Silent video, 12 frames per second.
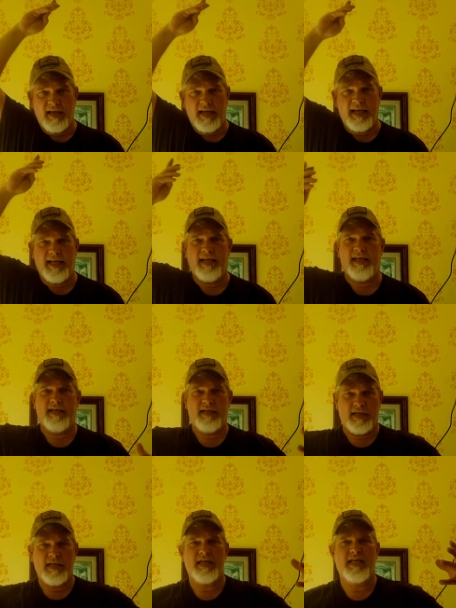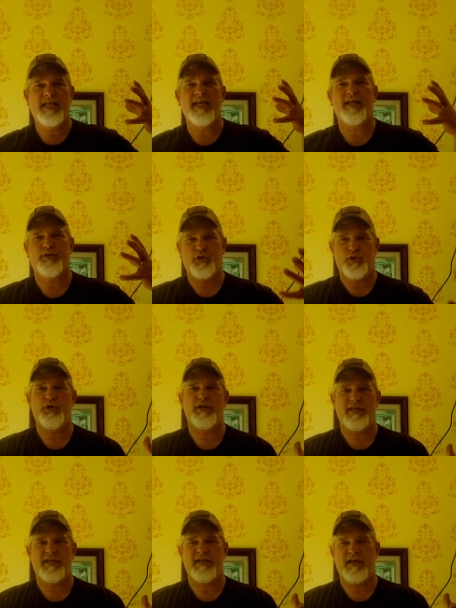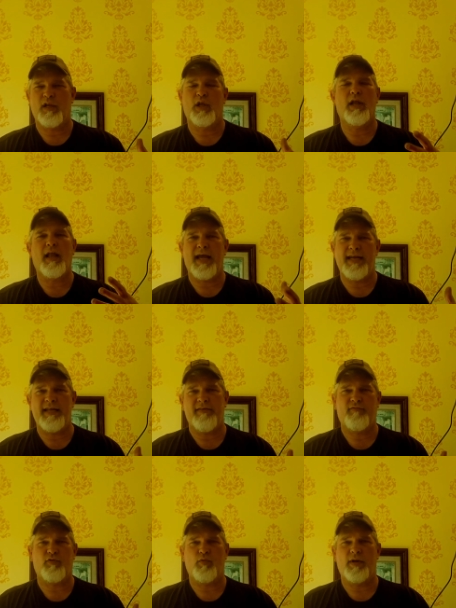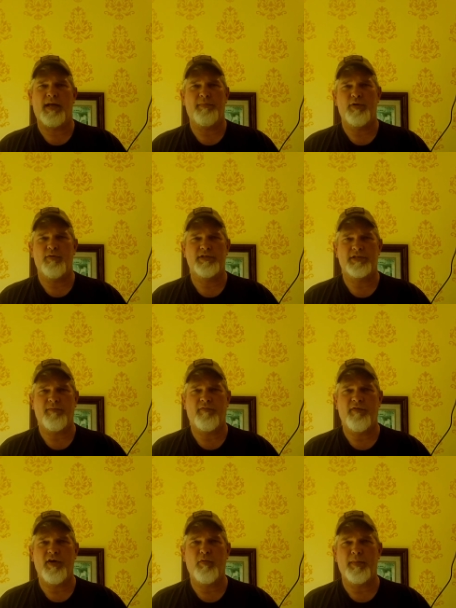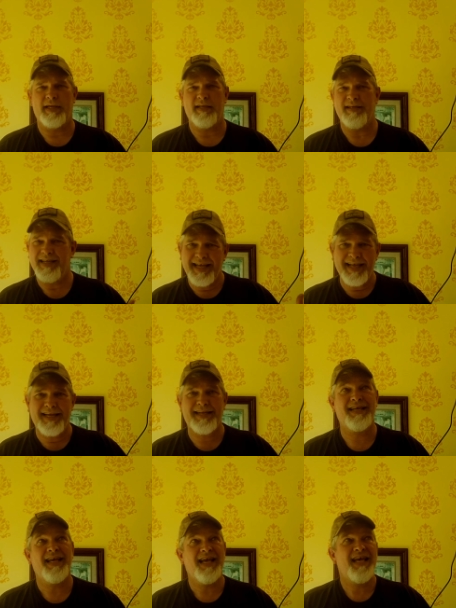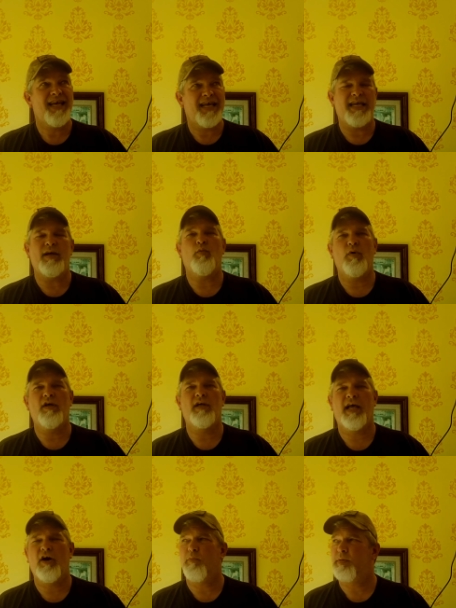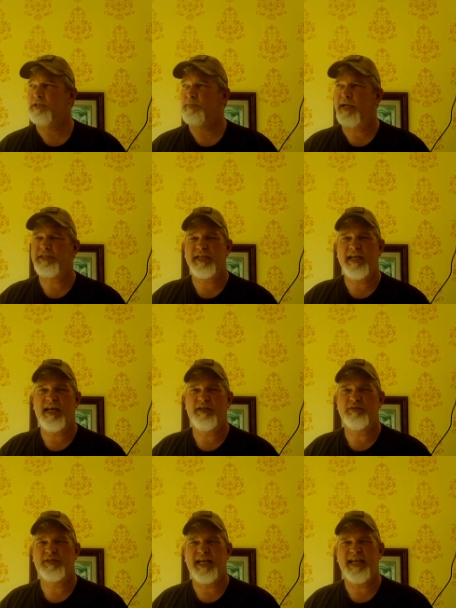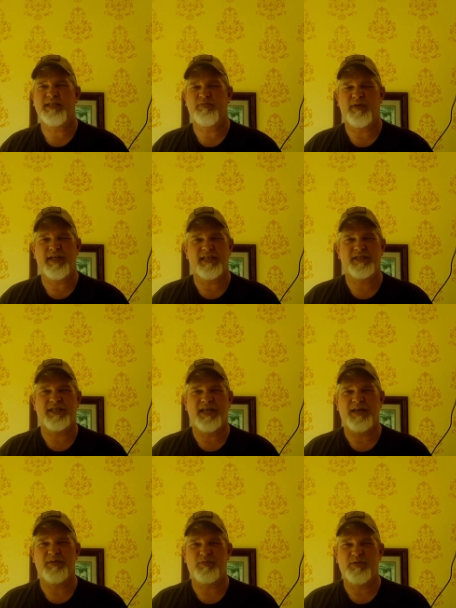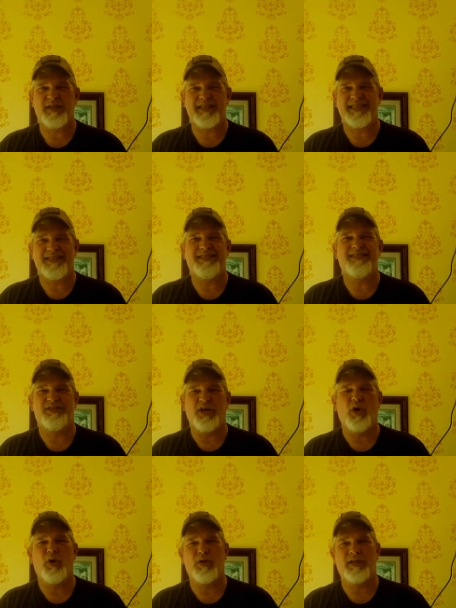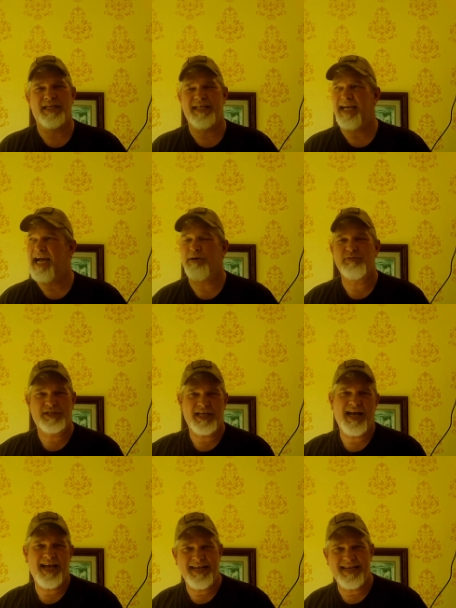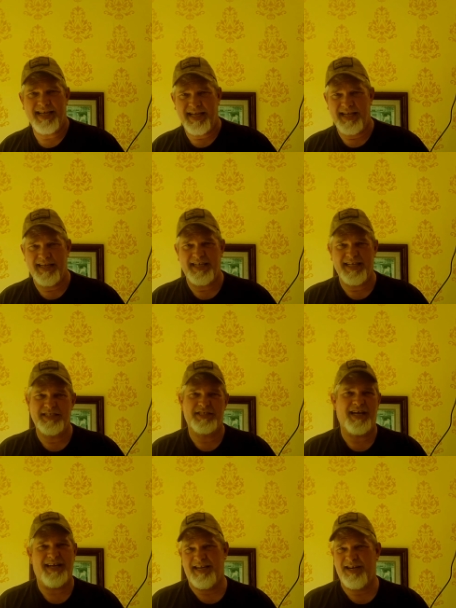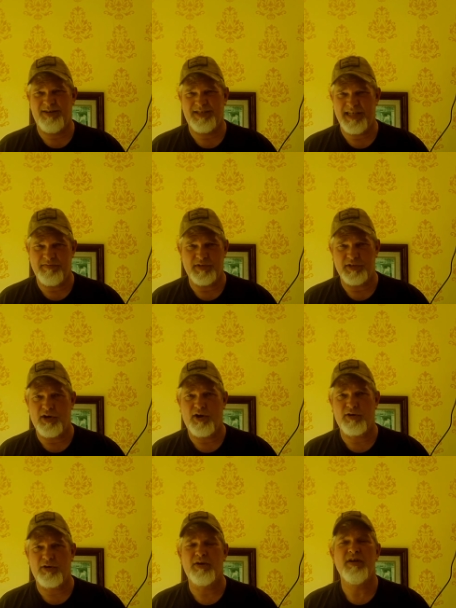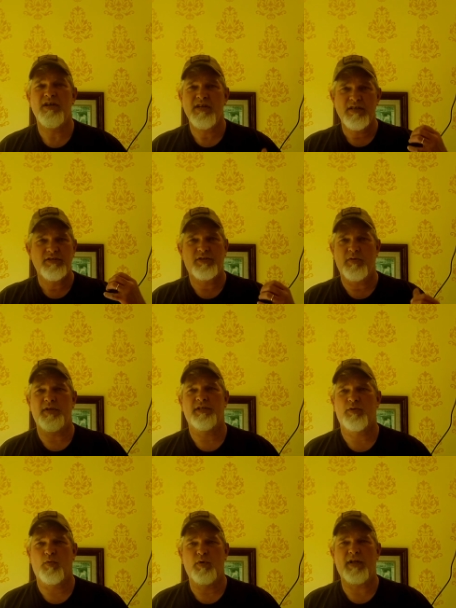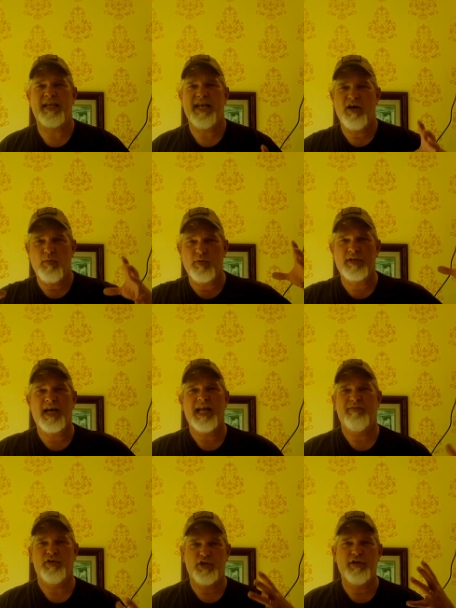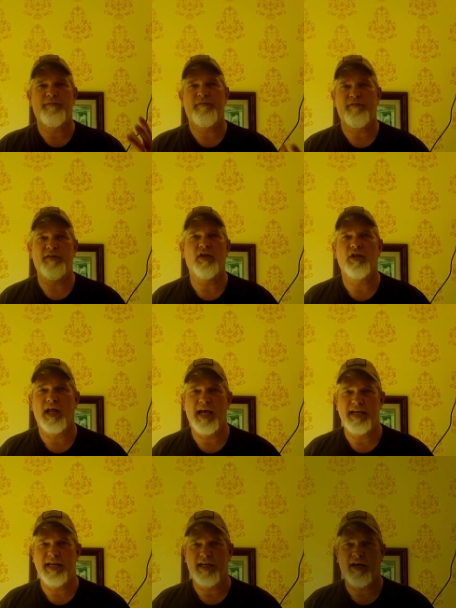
and get good lighting for when I'm doing some filming. And it will help, especially on those days when it's really dull outside, and inside here it's even darker. So this will really help with kind of a good fill light in